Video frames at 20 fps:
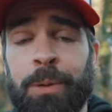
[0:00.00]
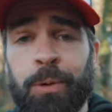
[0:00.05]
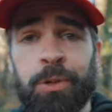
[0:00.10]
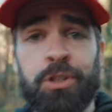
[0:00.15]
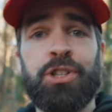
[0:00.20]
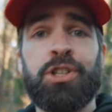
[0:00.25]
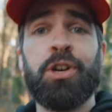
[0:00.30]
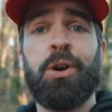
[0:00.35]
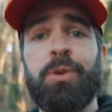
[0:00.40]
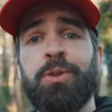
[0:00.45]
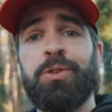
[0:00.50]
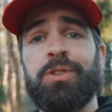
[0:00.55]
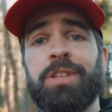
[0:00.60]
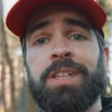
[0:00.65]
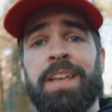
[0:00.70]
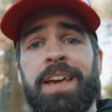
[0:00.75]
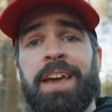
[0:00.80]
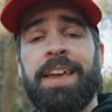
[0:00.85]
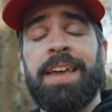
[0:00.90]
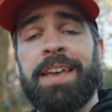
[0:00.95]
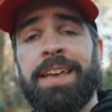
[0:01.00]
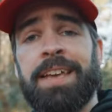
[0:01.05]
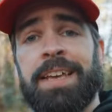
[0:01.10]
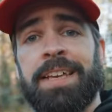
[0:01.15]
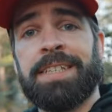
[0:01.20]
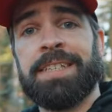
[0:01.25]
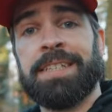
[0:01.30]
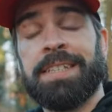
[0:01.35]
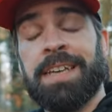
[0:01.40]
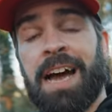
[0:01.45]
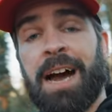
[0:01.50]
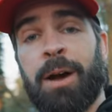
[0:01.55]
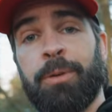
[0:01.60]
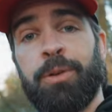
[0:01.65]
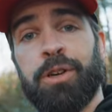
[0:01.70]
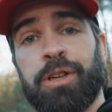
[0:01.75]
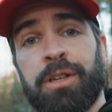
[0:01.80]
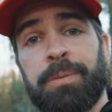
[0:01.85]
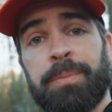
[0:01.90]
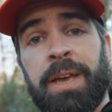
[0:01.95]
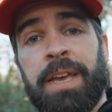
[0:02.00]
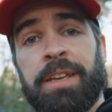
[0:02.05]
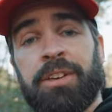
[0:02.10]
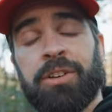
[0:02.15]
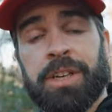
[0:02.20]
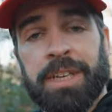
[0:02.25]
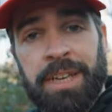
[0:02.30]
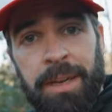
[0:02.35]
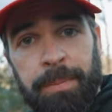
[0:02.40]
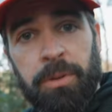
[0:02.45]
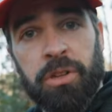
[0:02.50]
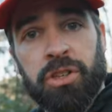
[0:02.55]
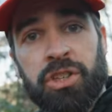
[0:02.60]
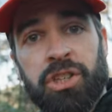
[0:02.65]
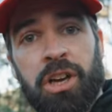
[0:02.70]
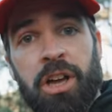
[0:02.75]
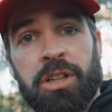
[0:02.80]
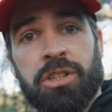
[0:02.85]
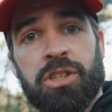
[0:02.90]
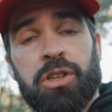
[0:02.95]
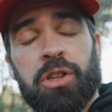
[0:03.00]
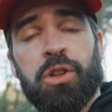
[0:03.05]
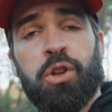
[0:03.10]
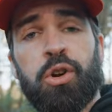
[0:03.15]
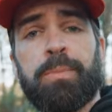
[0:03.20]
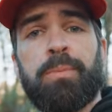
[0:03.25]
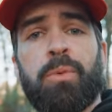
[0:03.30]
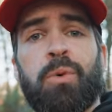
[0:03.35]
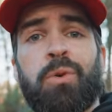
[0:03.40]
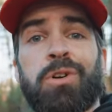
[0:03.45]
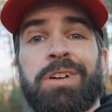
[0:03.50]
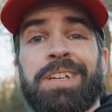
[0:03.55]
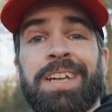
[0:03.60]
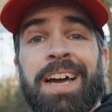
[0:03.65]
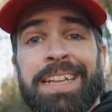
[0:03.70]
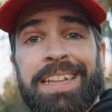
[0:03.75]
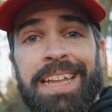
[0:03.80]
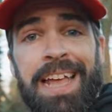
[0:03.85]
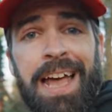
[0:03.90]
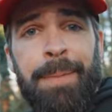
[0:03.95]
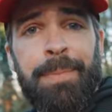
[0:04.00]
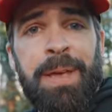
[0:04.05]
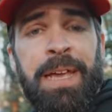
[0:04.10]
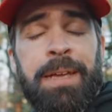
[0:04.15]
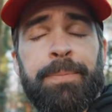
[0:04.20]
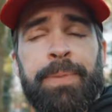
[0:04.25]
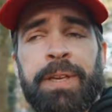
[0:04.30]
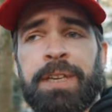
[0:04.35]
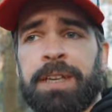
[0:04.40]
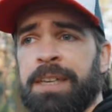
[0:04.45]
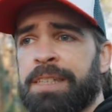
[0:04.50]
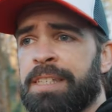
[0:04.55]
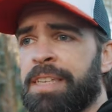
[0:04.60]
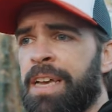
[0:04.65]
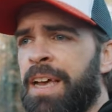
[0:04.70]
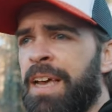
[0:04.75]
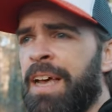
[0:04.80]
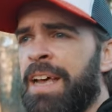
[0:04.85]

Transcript: I want to show you today is how you can make your gimbal shots look more dynamic because